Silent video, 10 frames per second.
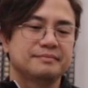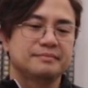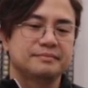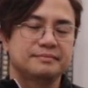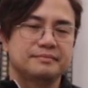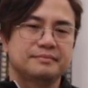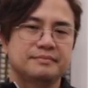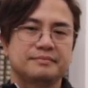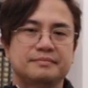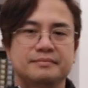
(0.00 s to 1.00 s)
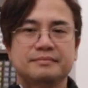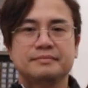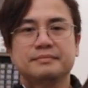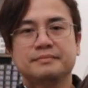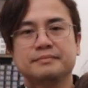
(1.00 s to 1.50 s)

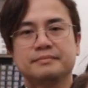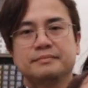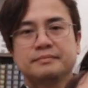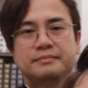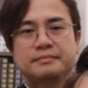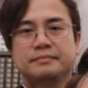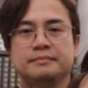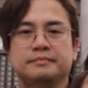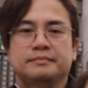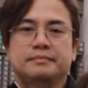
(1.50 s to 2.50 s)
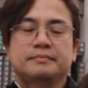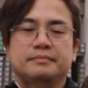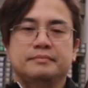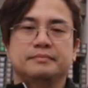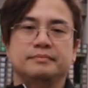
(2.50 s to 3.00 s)

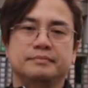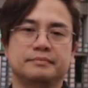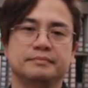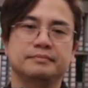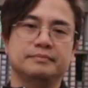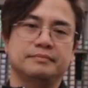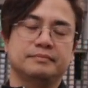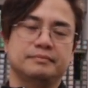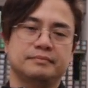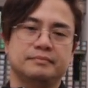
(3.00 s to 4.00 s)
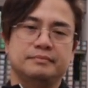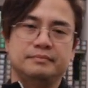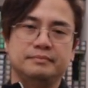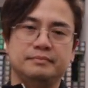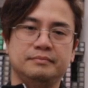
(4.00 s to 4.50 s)

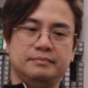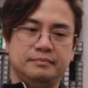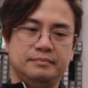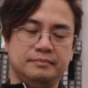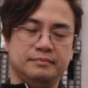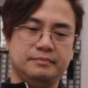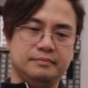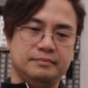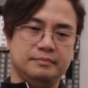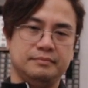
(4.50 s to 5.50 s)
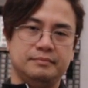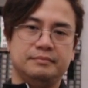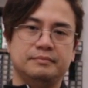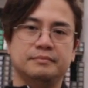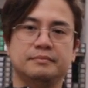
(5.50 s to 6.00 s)

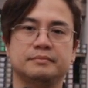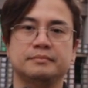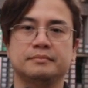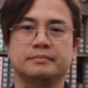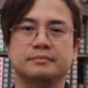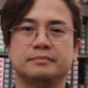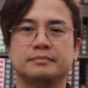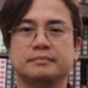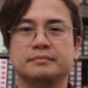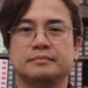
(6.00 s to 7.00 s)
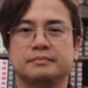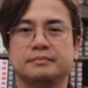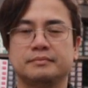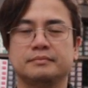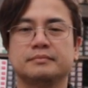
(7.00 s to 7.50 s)

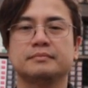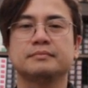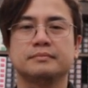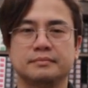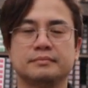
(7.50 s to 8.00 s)
This person isn't speaking.